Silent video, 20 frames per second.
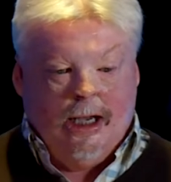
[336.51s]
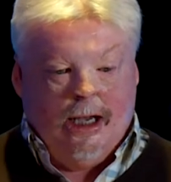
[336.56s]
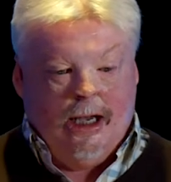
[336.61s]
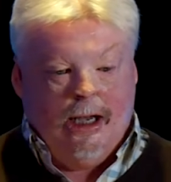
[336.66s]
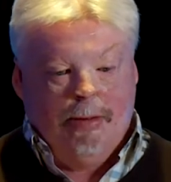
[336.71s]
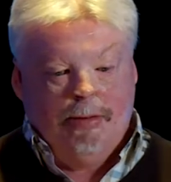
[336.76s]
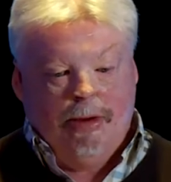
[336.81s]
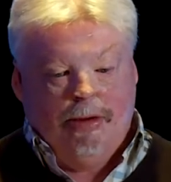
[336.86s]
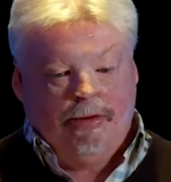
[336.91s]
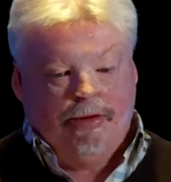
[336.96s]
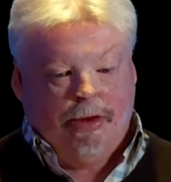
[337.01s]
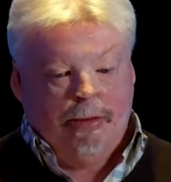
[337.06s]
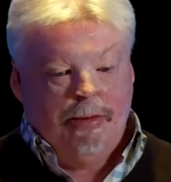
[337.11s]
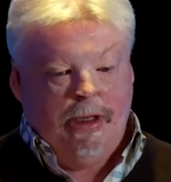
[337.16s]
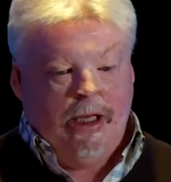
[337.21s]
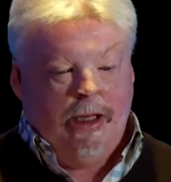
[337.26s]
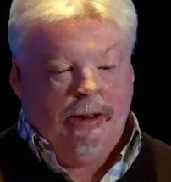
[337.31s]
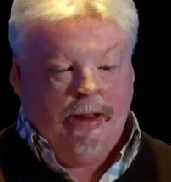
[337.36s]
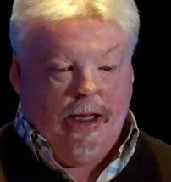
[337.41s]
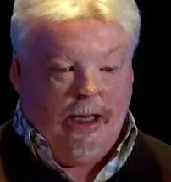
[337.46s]
But for
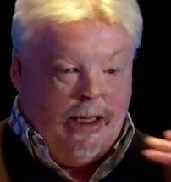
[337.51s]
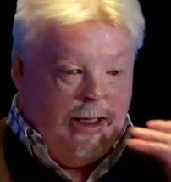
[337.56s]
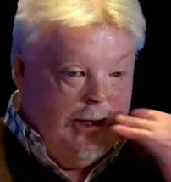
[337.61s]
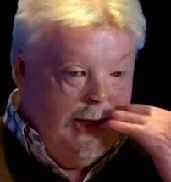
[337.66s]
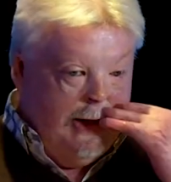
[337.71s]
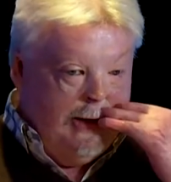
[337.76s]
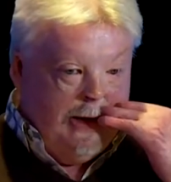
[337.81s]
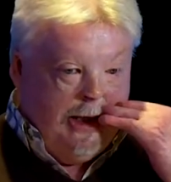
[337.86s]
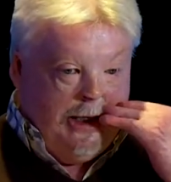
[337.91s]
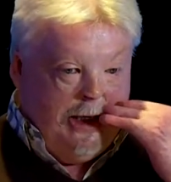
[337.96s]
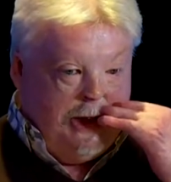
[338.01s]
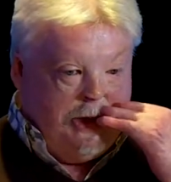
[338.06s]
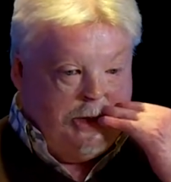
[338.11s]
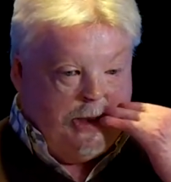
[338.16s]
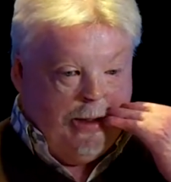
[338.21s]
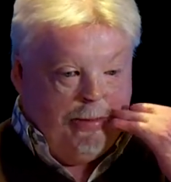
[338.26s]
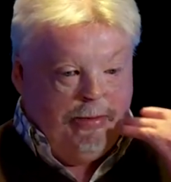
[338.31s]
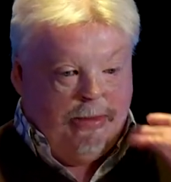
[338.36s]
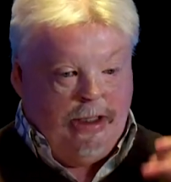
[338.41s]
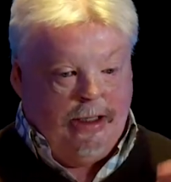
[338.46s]
me, they
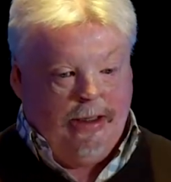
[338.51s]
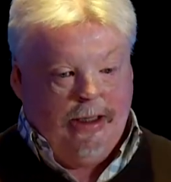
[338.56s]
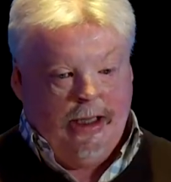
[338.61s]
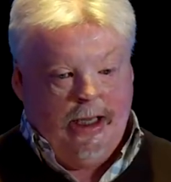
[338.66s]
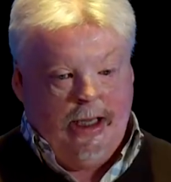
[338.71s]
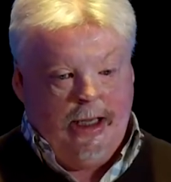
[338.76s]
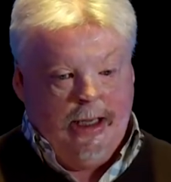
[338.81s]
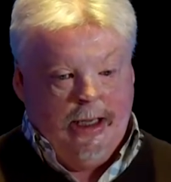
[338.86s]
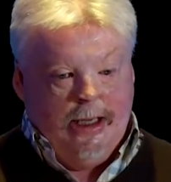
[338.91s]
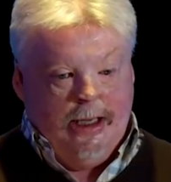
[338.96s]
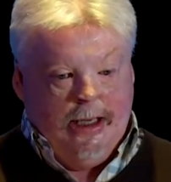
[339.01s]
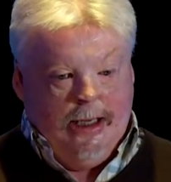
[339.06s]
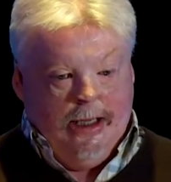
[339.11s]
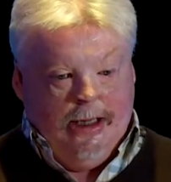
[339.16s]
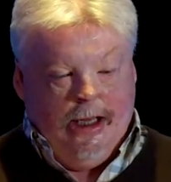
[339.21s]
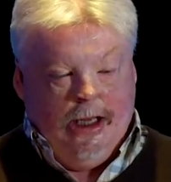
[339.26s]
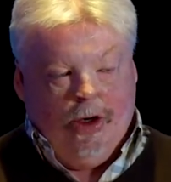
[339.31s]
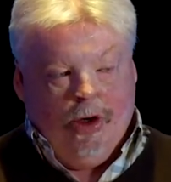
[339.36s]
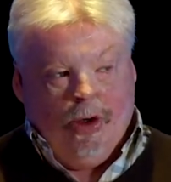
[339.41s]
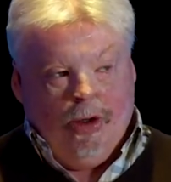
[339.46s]
did something. They
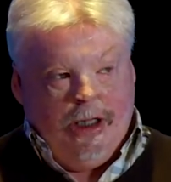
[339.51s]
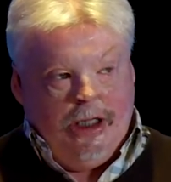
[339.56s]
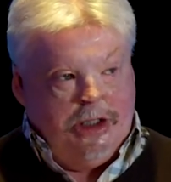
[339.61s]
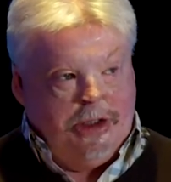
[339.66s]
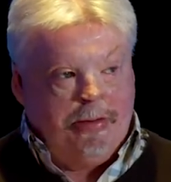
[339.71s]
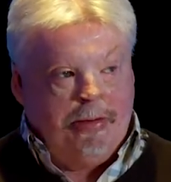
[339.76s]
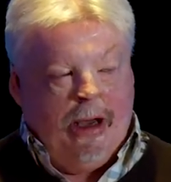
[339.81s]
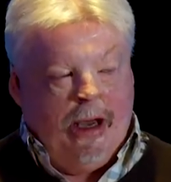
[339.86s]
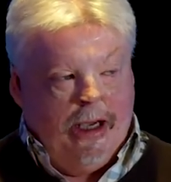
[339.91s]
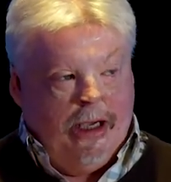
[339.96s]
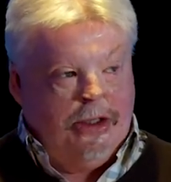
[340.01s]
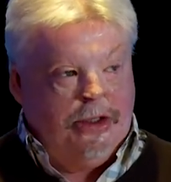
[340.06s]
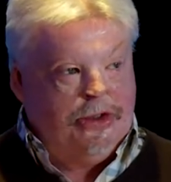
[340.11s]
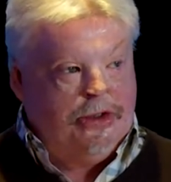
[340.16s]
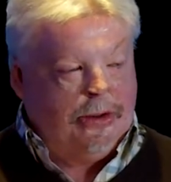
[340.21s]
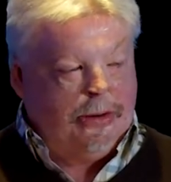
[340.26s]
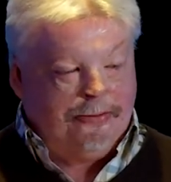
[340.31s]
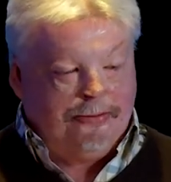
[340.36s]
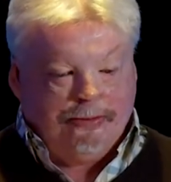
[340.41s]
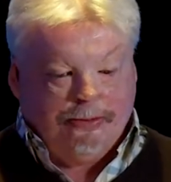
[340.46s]
had all these
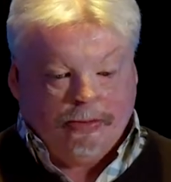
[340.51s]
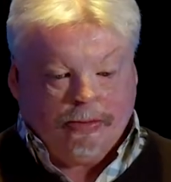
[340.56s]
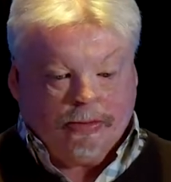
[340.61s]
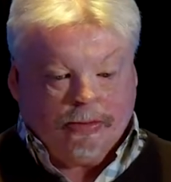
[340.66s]
bugs,